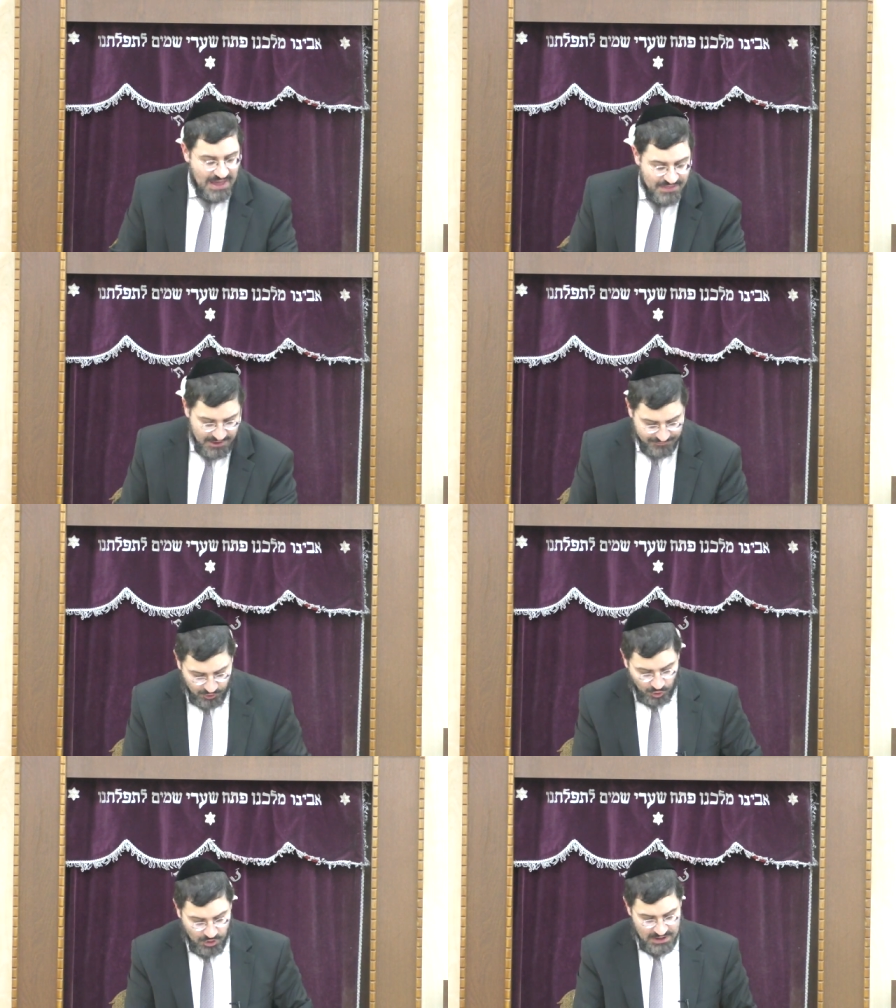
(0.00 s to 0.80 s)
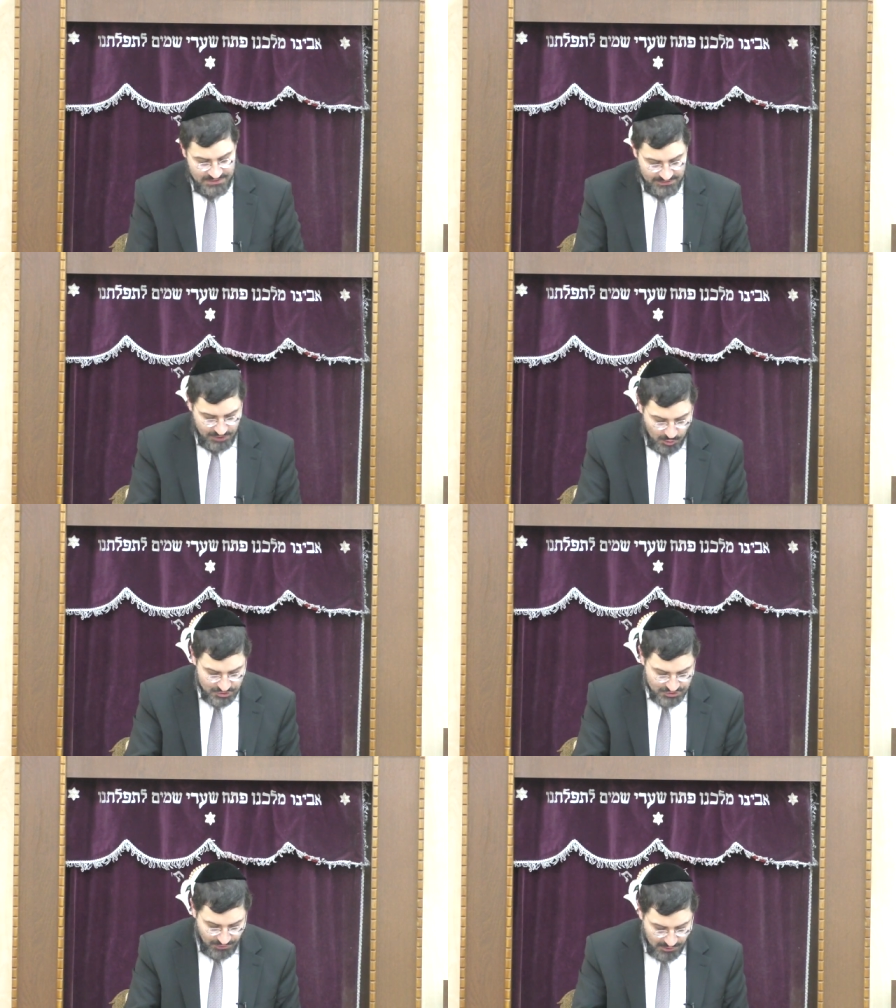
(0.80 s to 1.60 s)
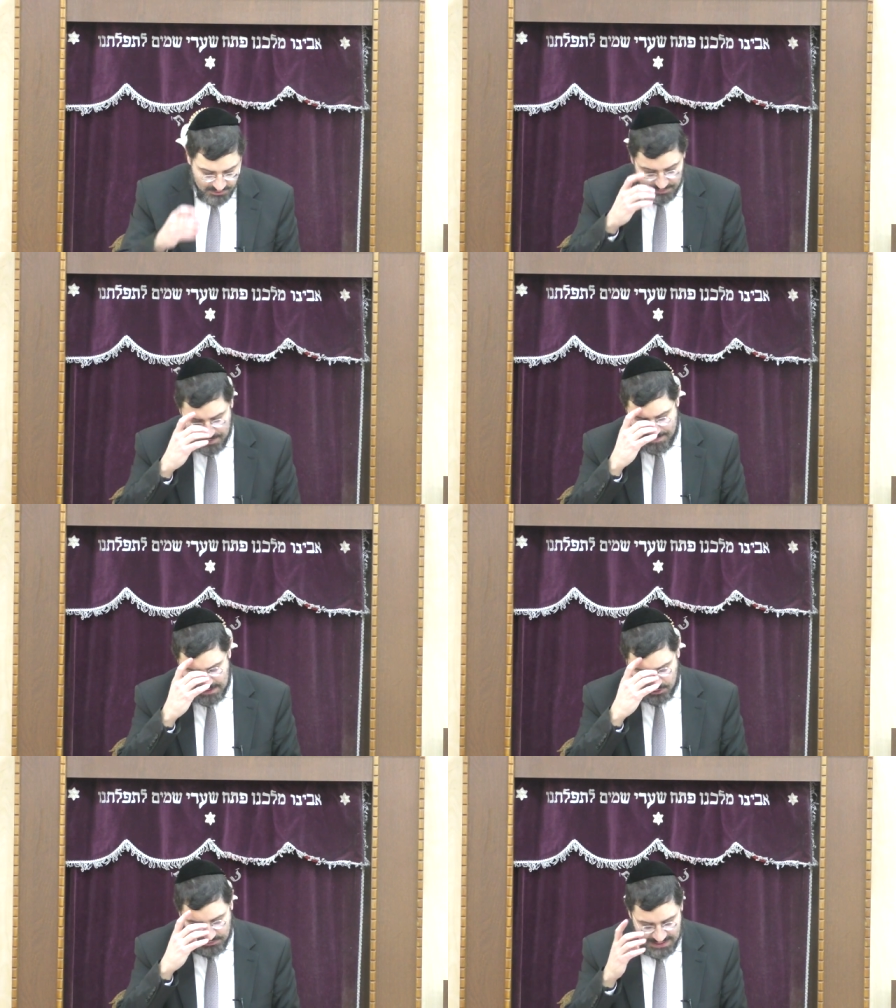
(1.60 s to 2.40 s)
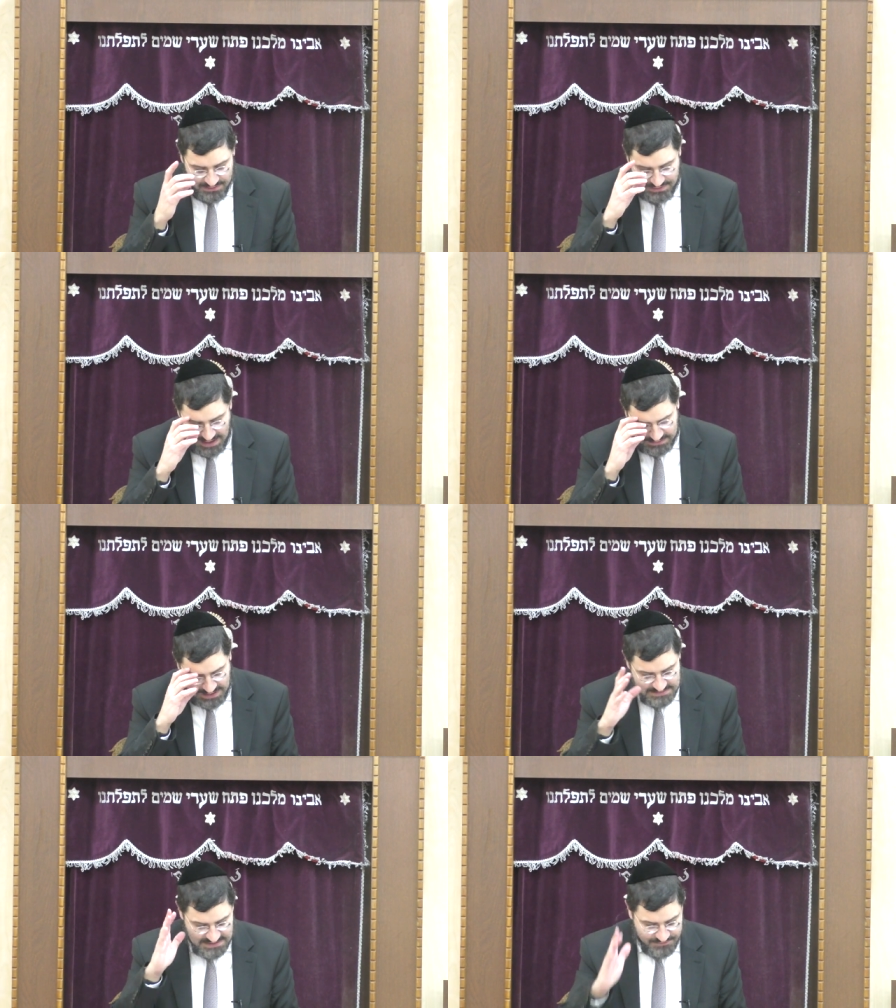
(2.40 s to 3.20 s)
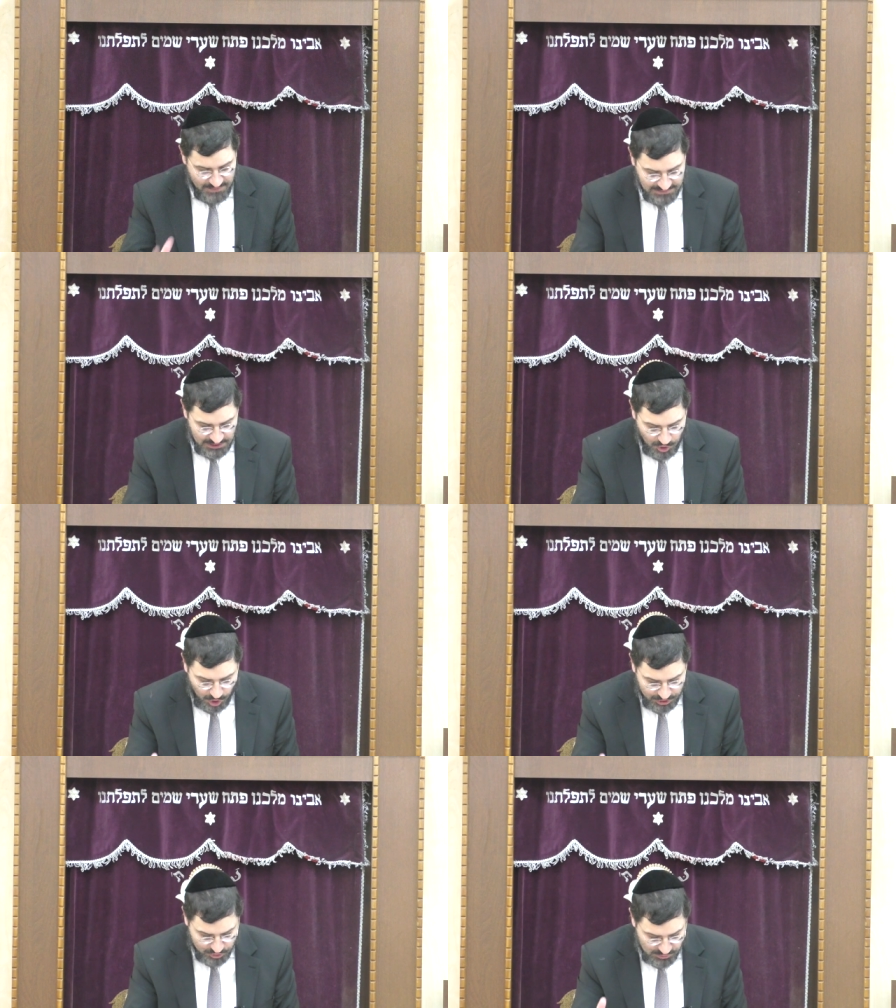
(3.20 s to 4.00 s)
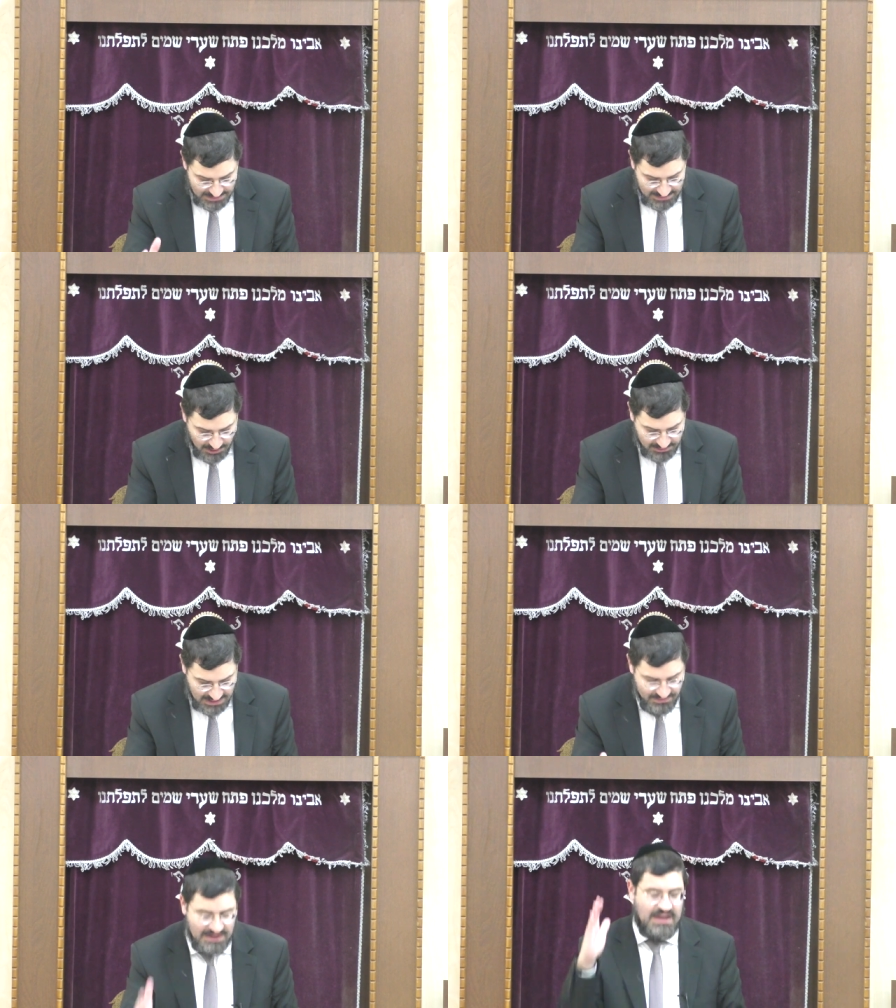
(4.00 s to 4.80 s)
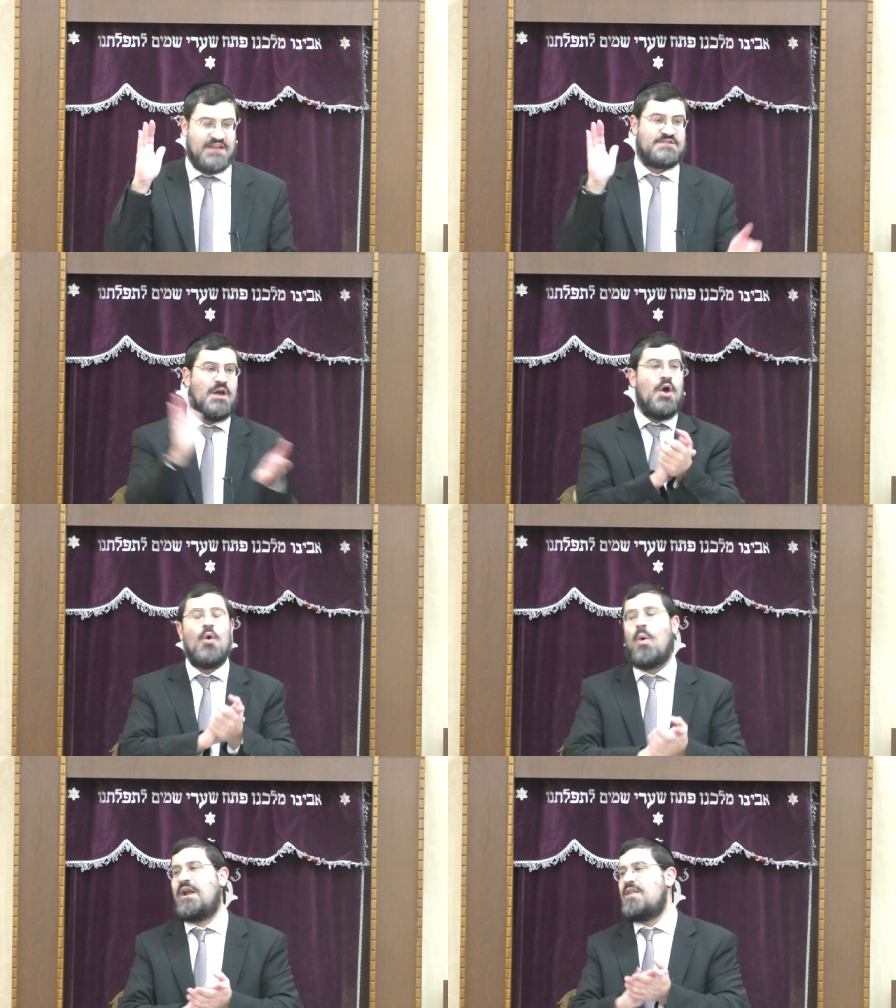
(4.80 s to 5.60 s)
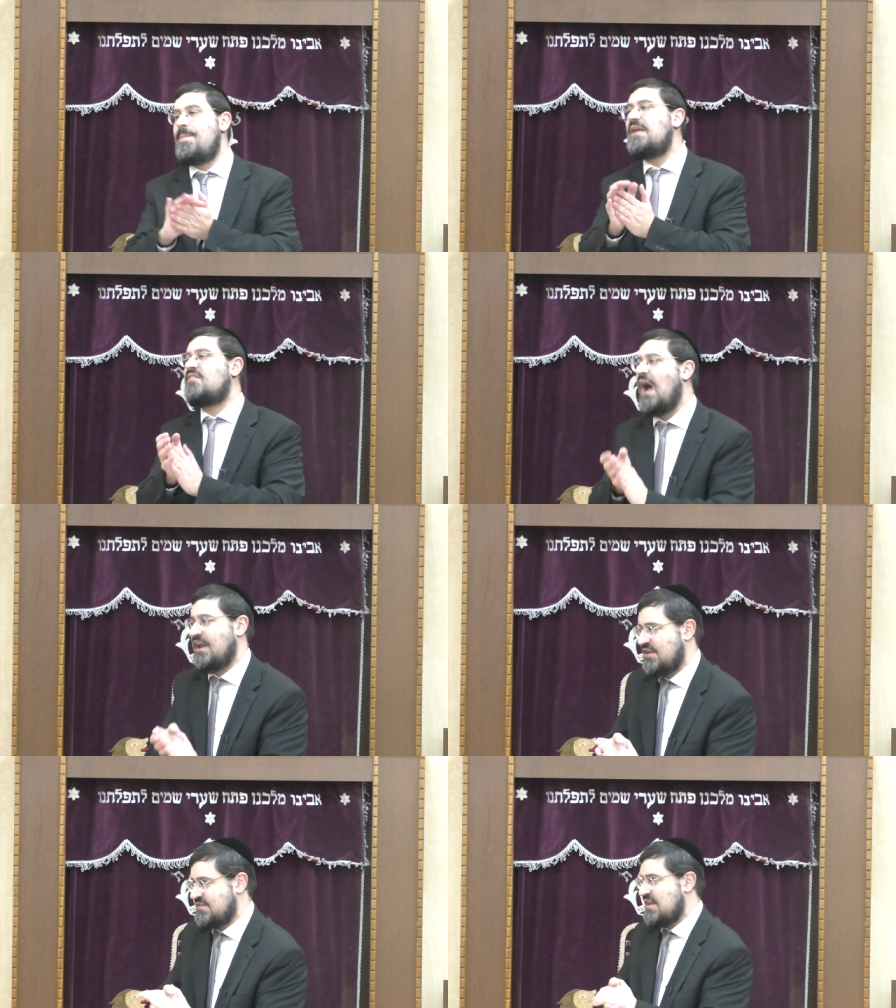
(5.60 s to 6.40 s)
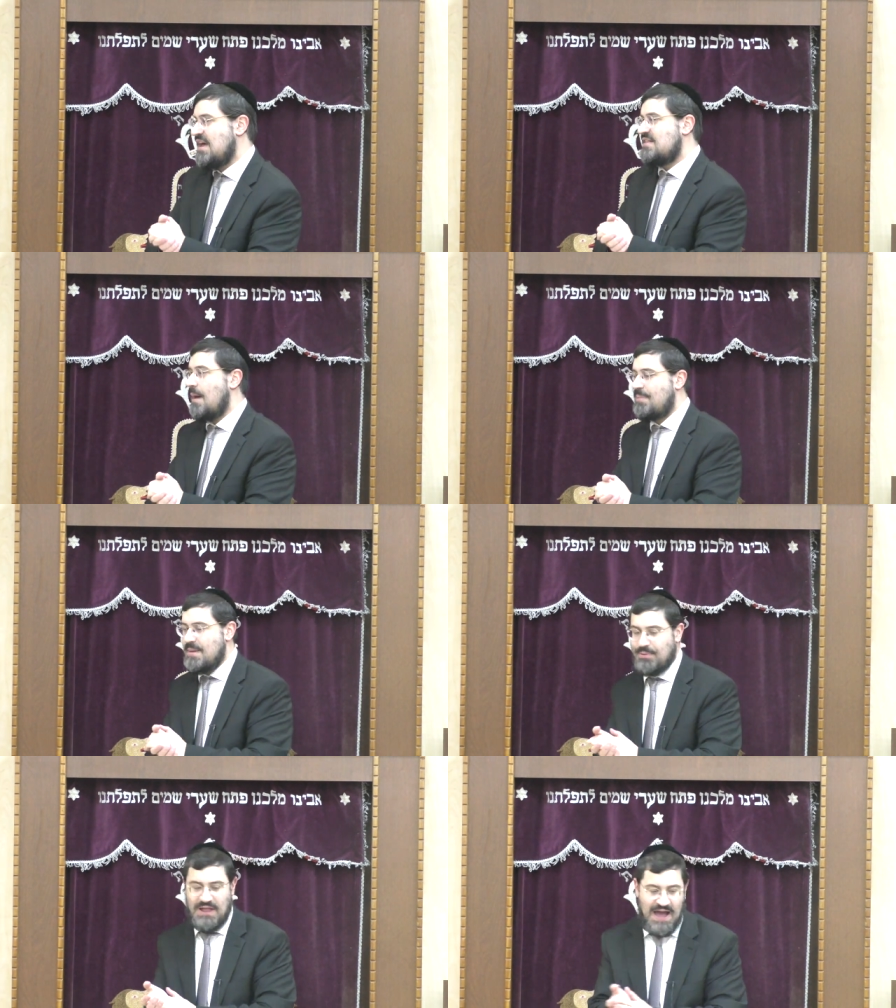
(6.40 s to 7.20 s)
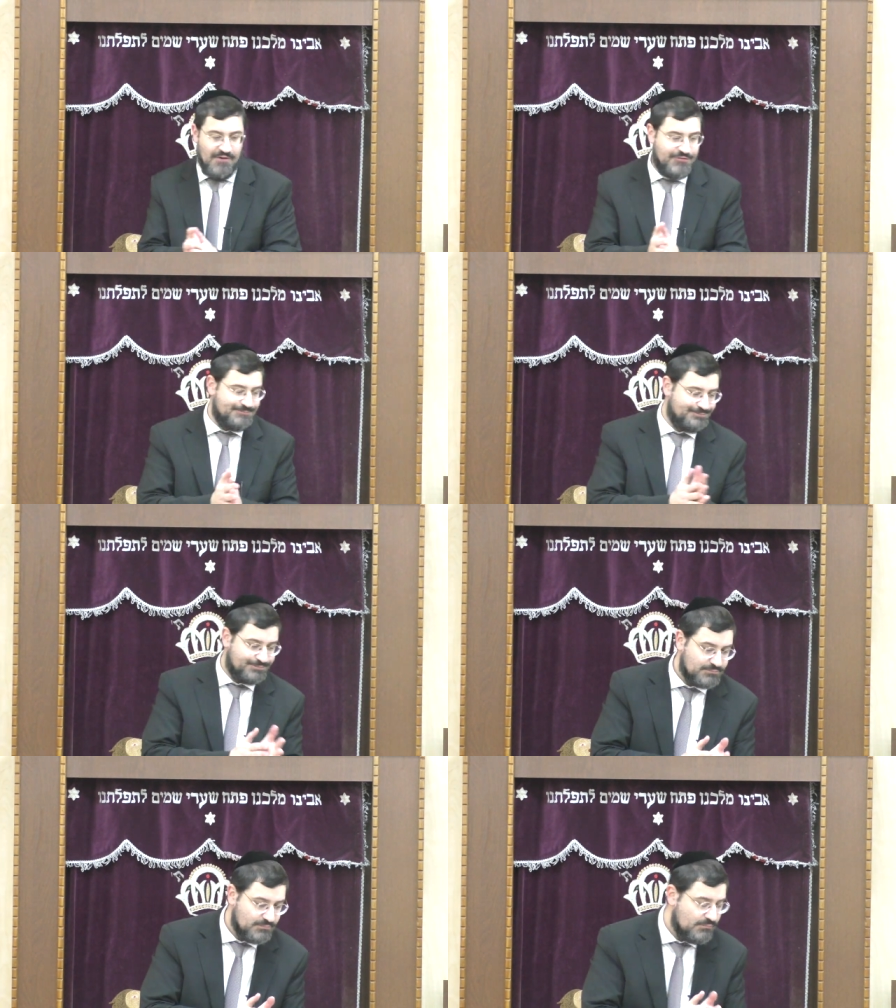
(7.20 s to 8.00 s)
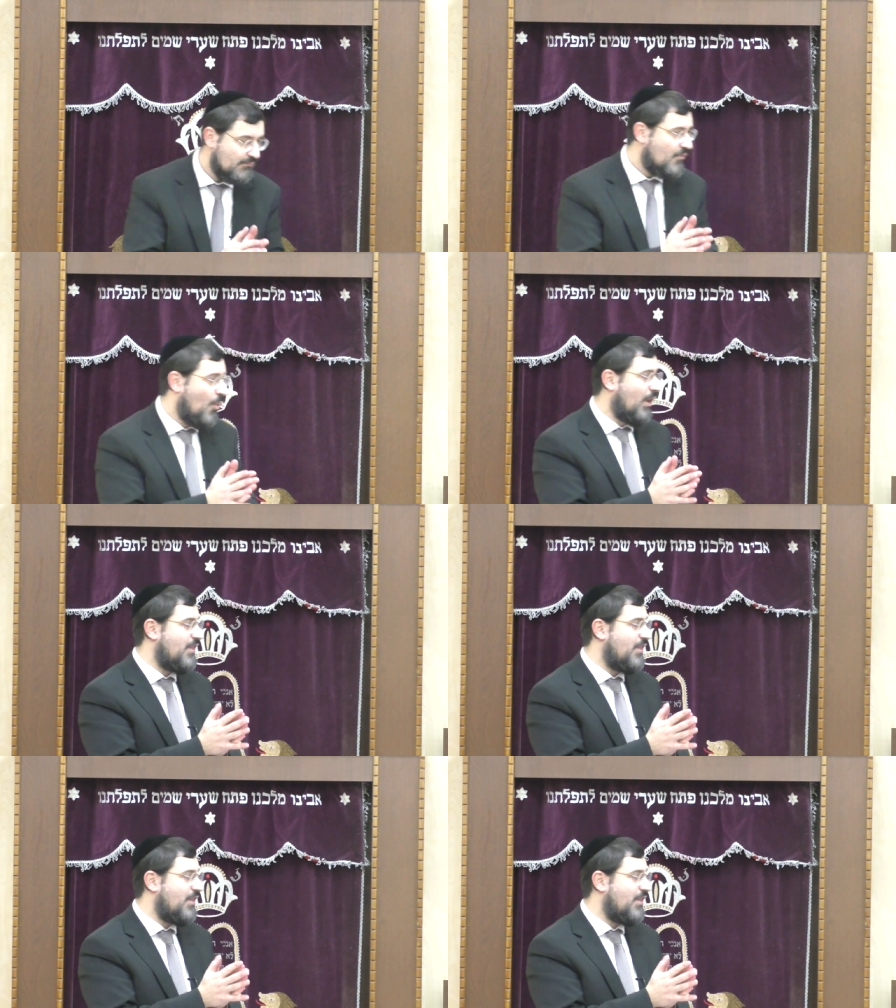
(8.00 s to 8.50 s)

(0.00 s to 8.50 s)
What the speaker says: and therefore there's no svara to be Mekel in that case. It's Vaday got Gedolei Karka in that case. One of the big tainas that people have, I don't know